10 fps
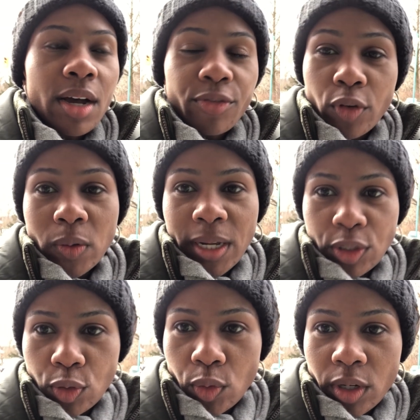a full day
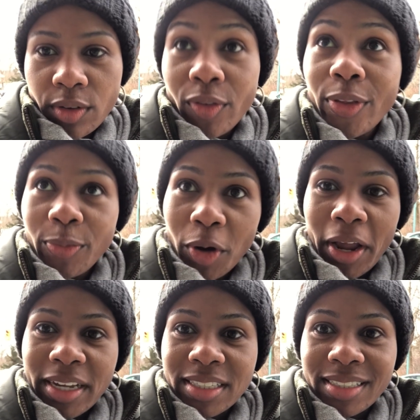tour for the
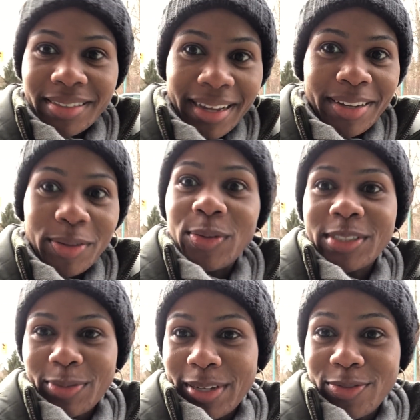price, like you
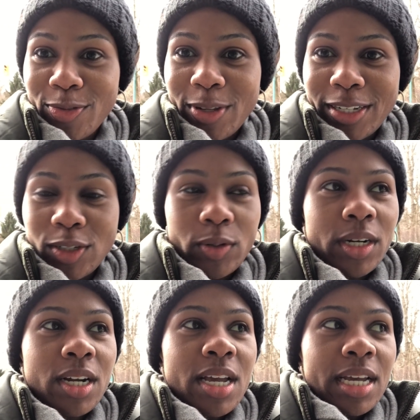expect a full day
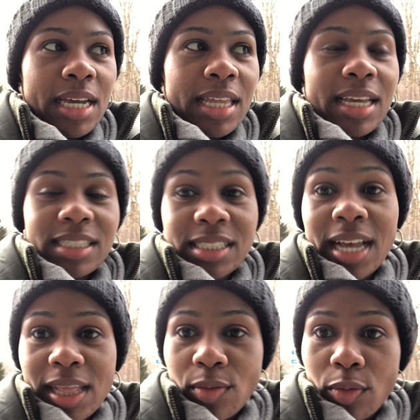tour, and that's
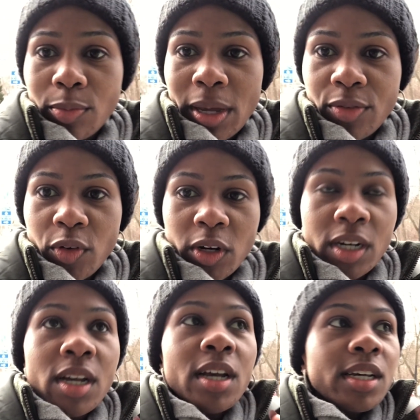exactly what we paid for.
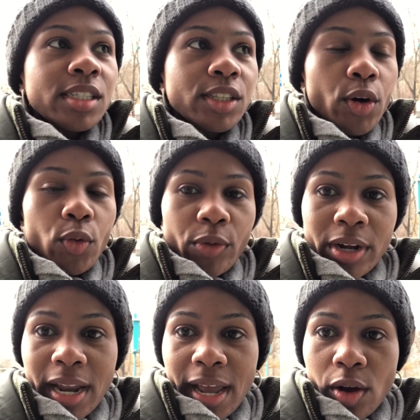So we're
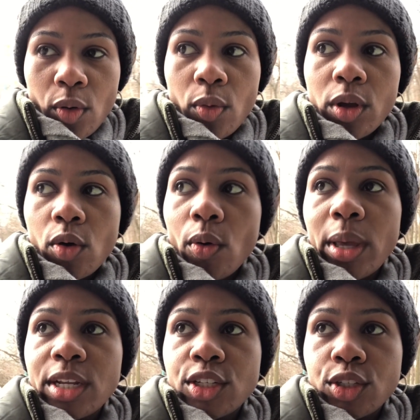now
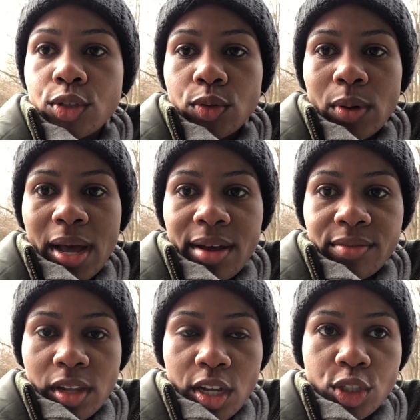going to
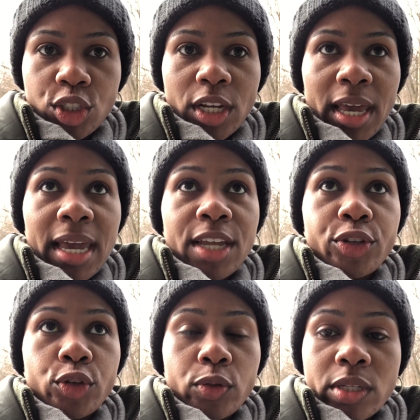have lunch
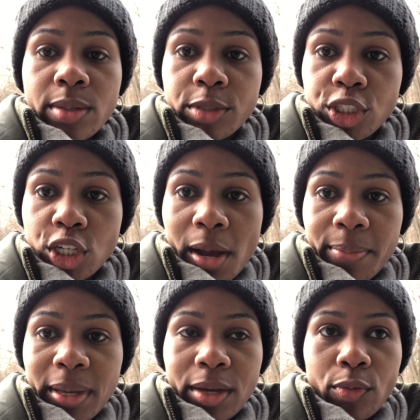and do some
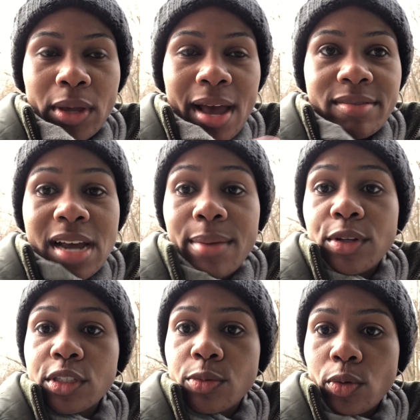shopping. We have time
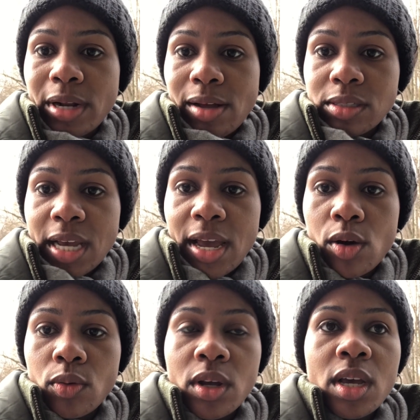to explore
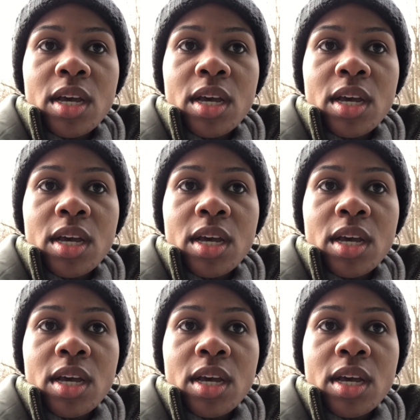downtown,